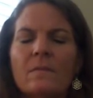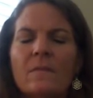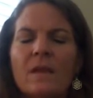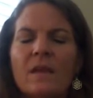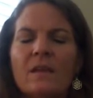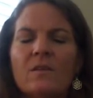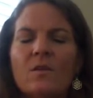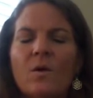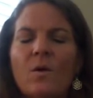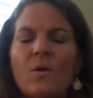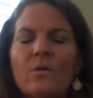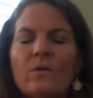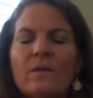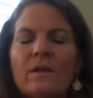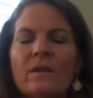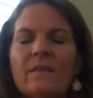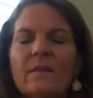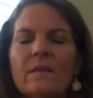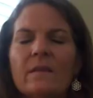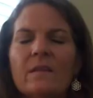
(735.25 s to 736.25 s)
It's
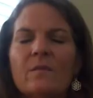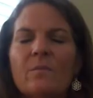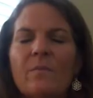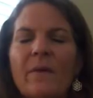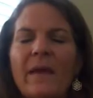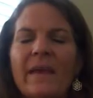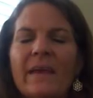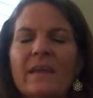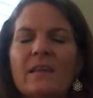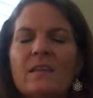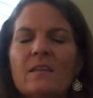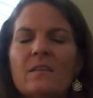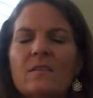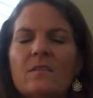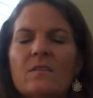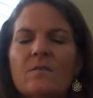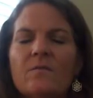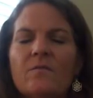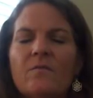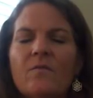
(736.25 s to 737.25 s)
holding the
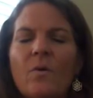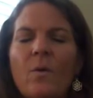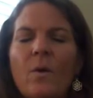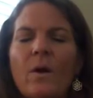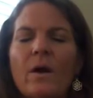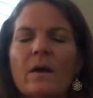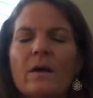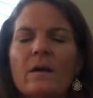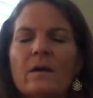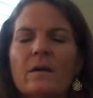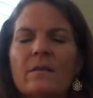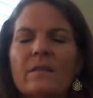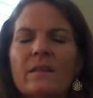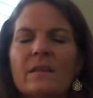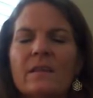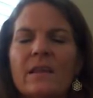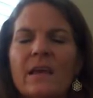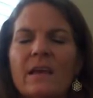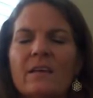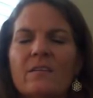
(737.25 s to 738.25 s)
space for
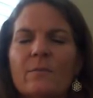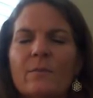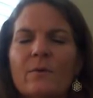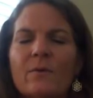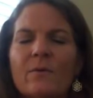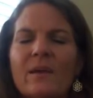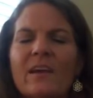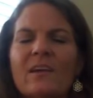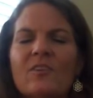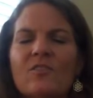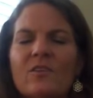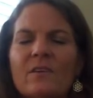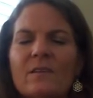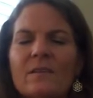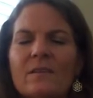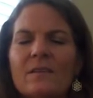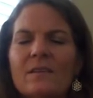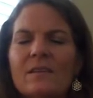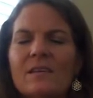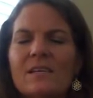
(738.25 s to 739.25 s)
this
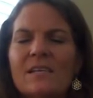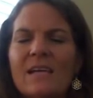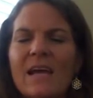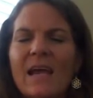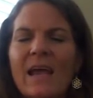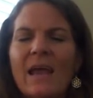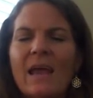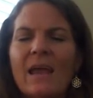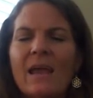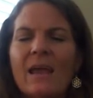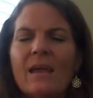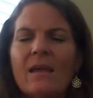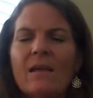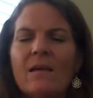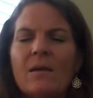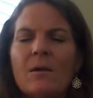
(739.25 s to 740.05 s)
exploration today.